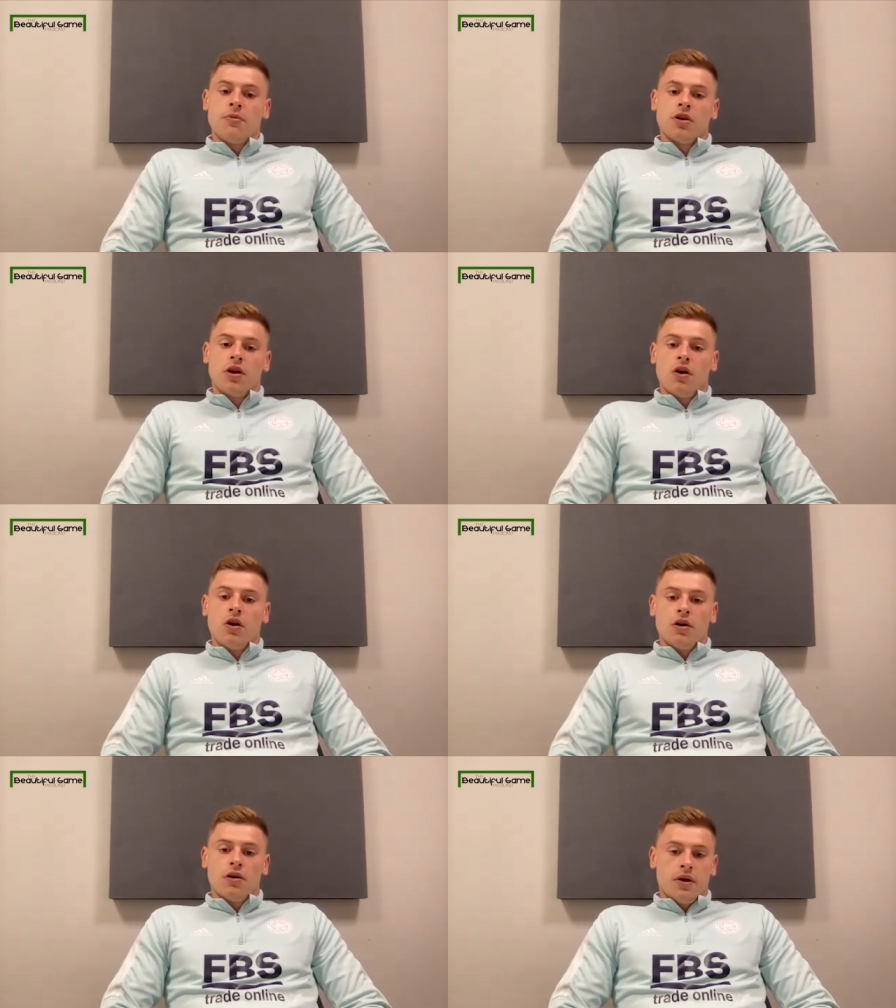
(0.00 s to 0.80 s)
my game on a
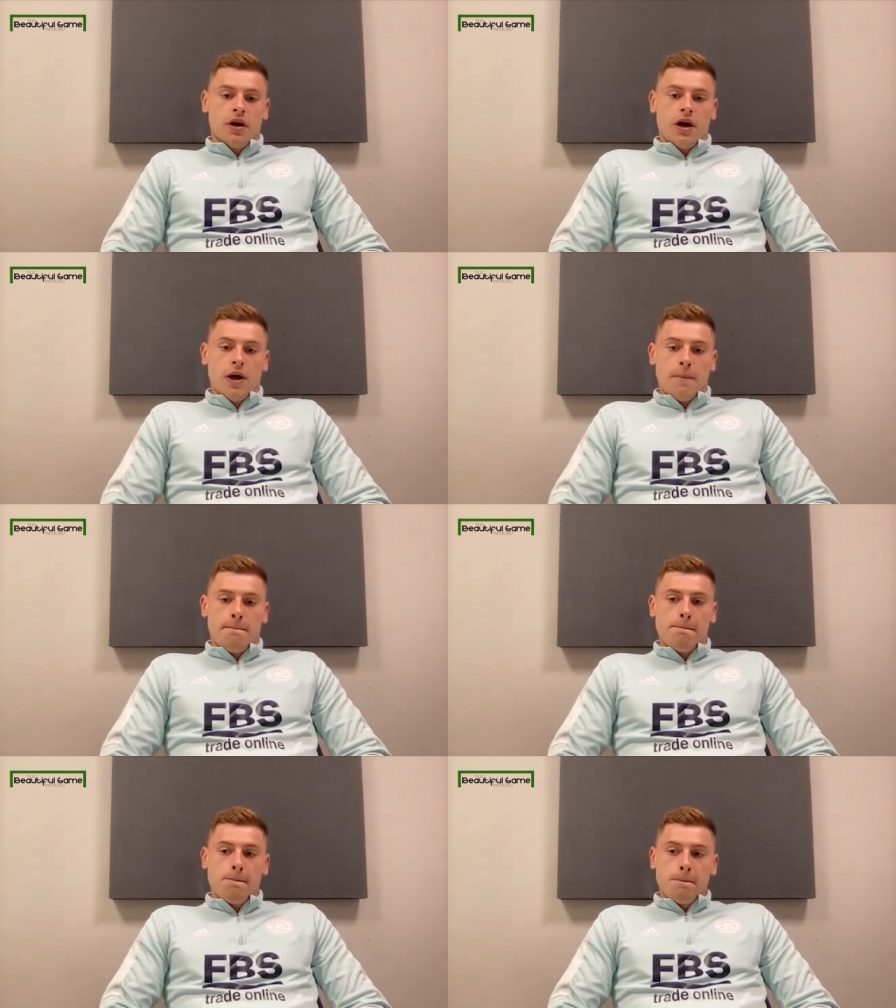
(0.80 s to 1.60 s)
lot.
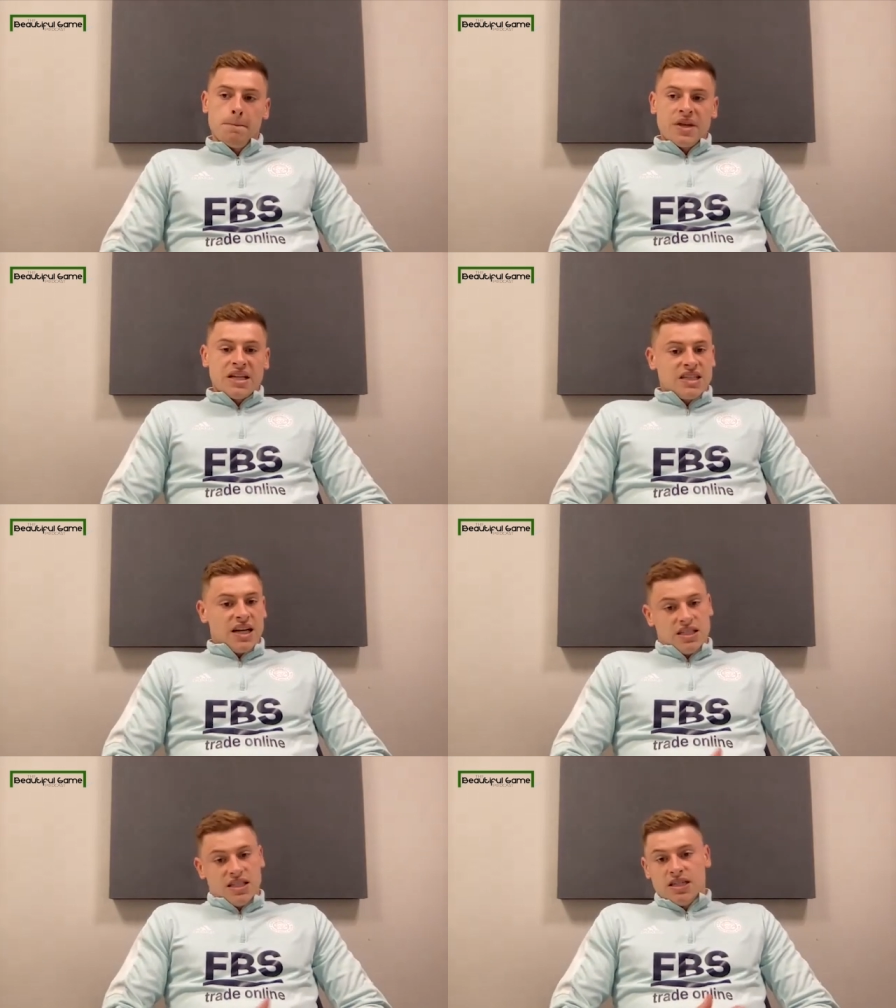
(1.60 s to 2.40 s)
Um,
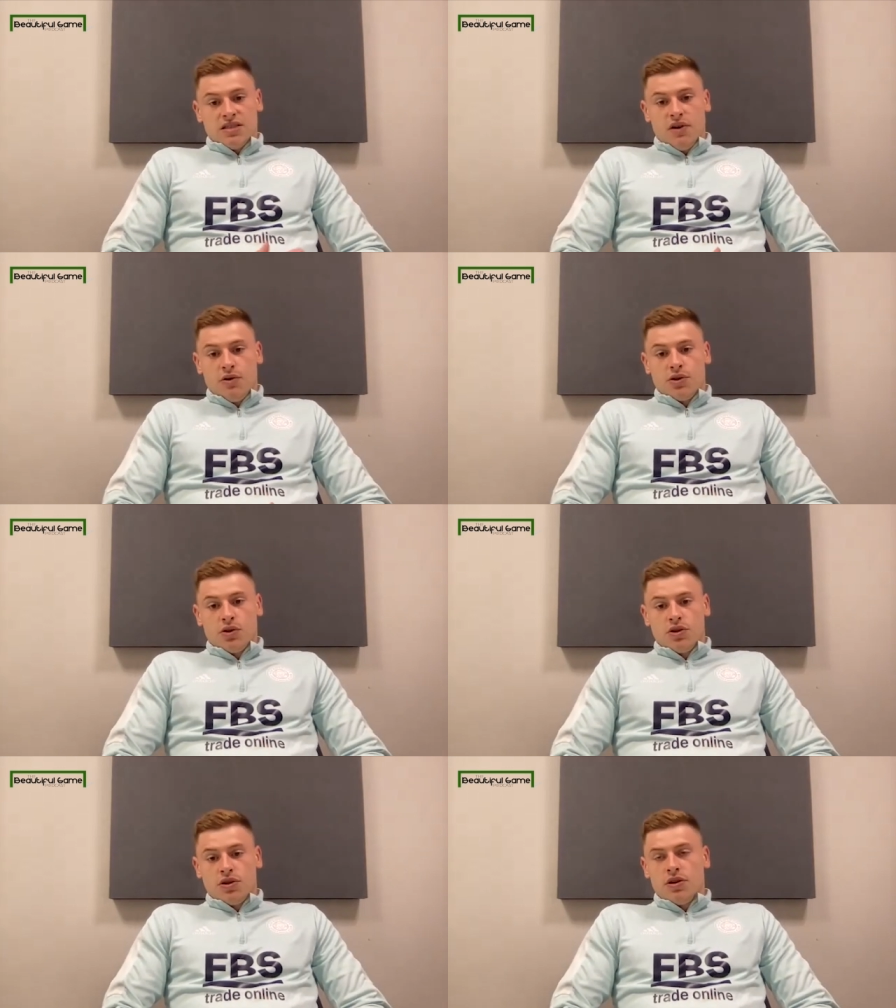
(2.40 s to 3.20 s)
tactically, he's very
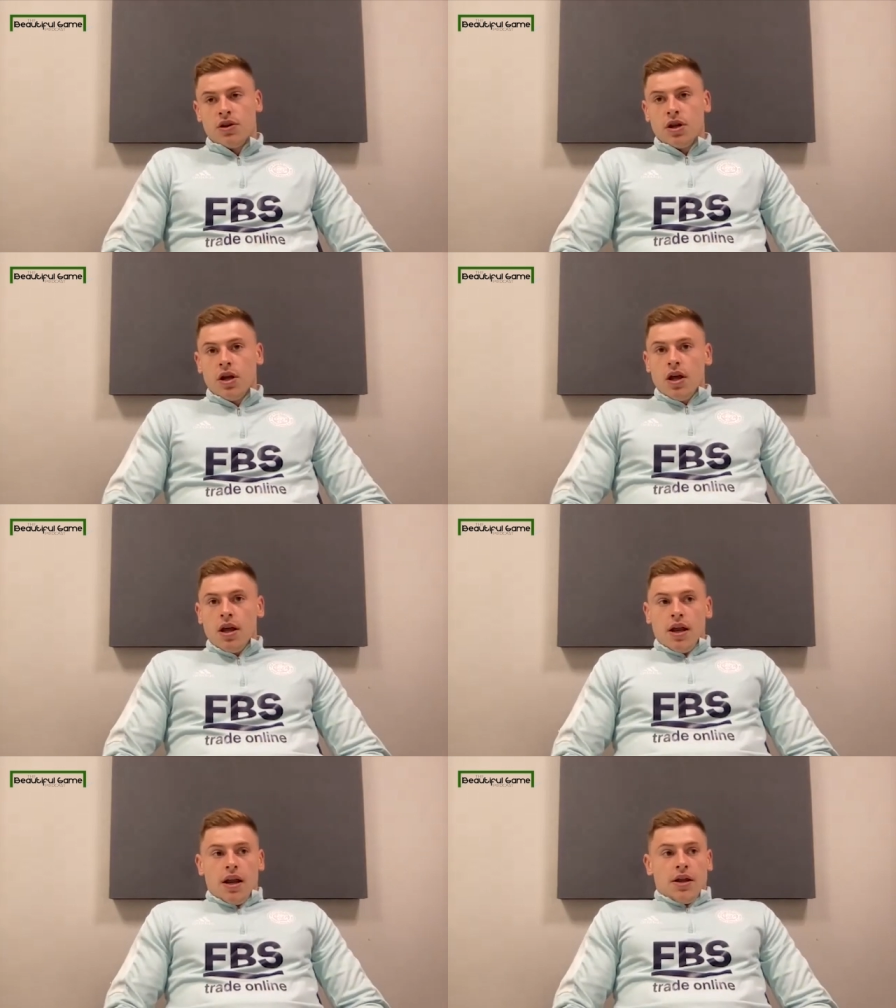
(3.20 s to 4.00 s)
good, and
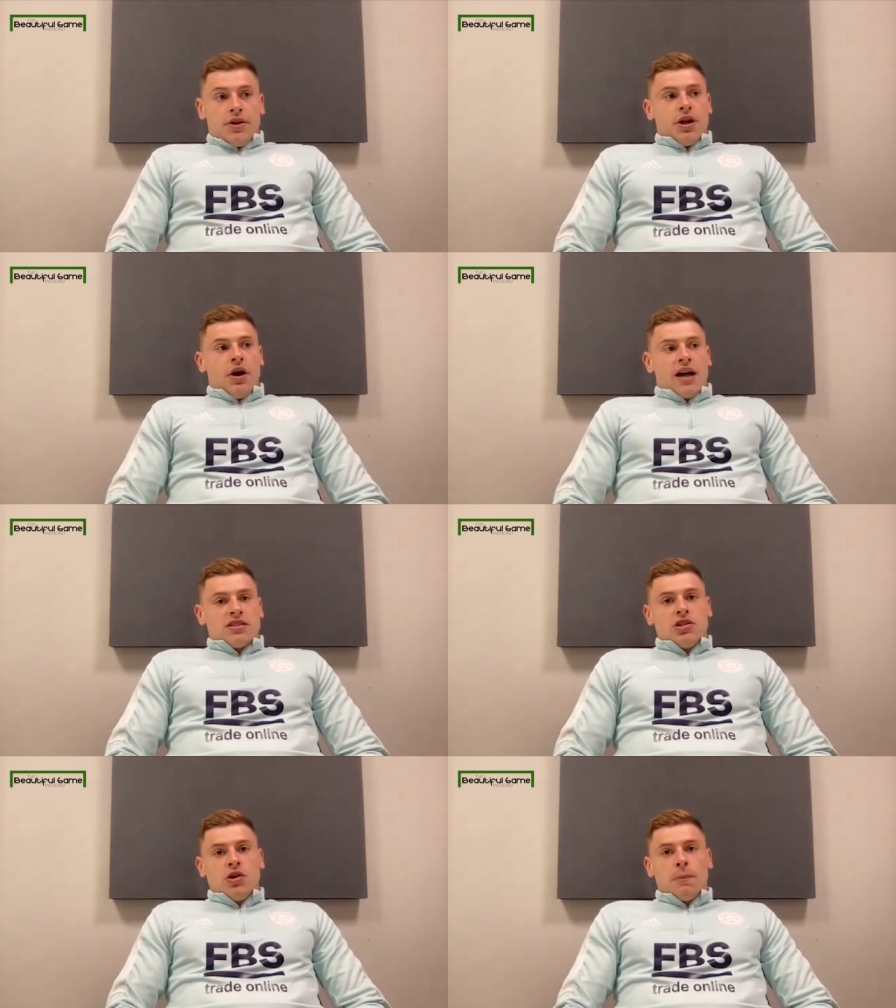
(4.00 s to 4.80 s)
you know,
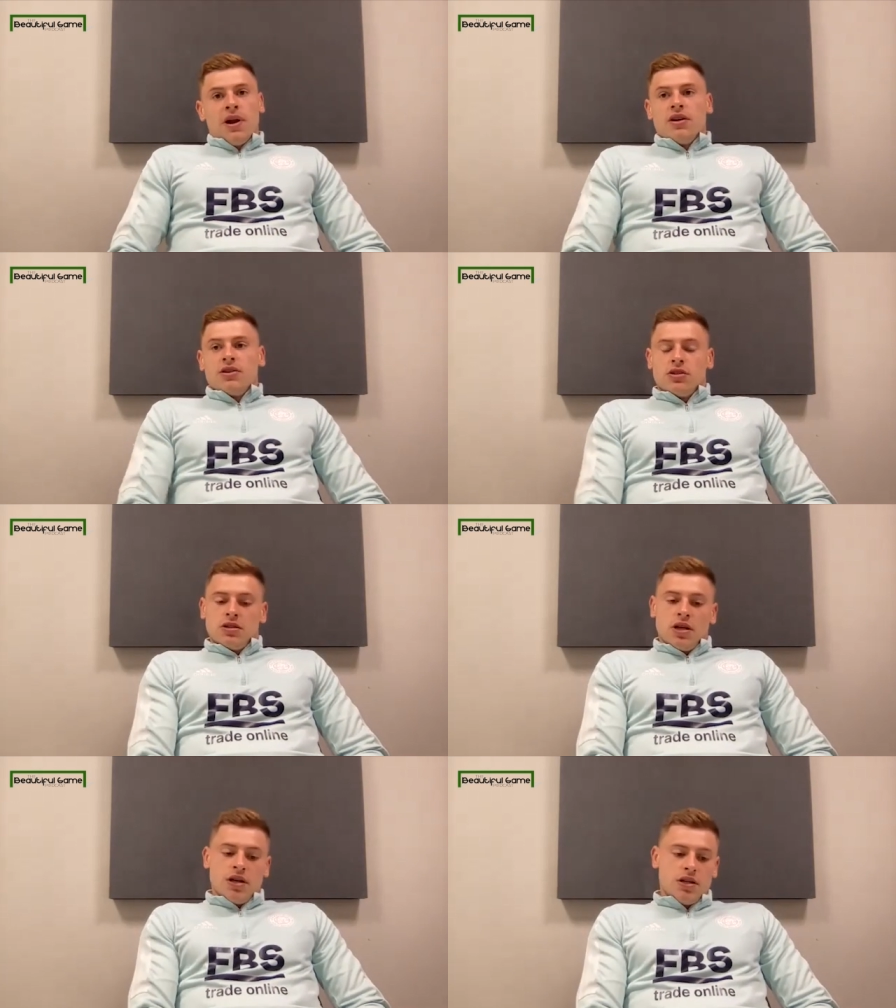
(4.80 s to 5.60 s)
as a young player,
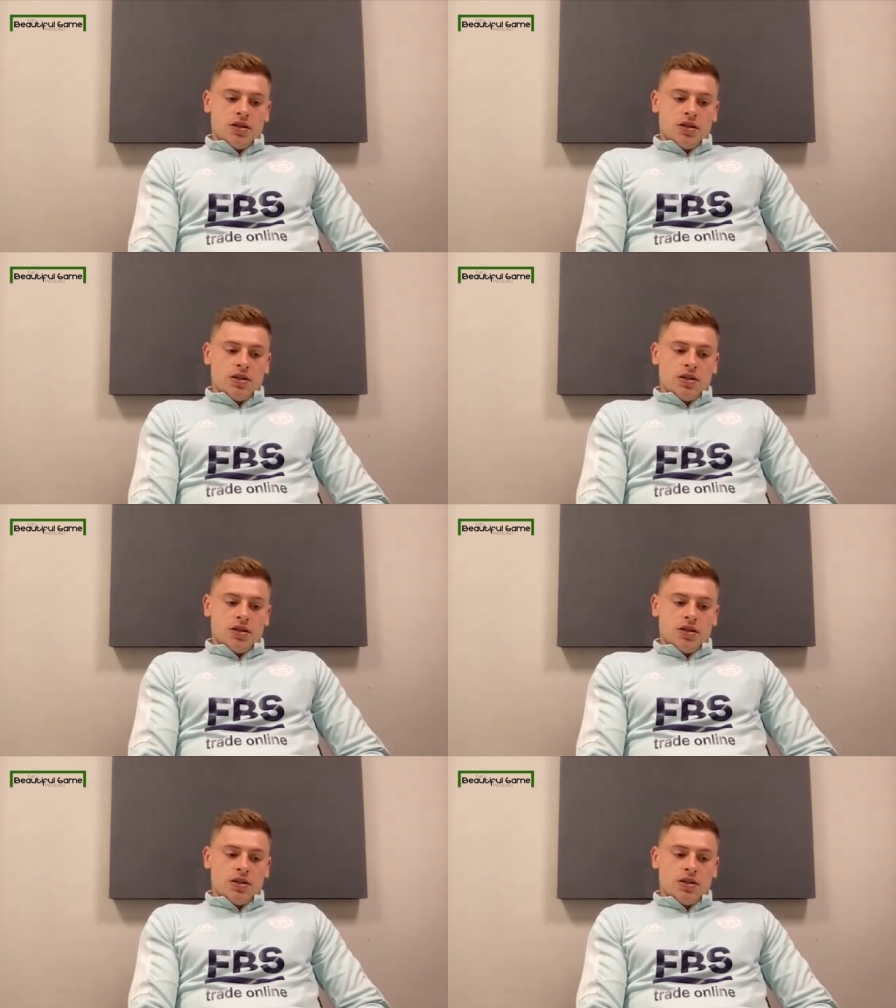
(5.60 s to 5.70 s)
you,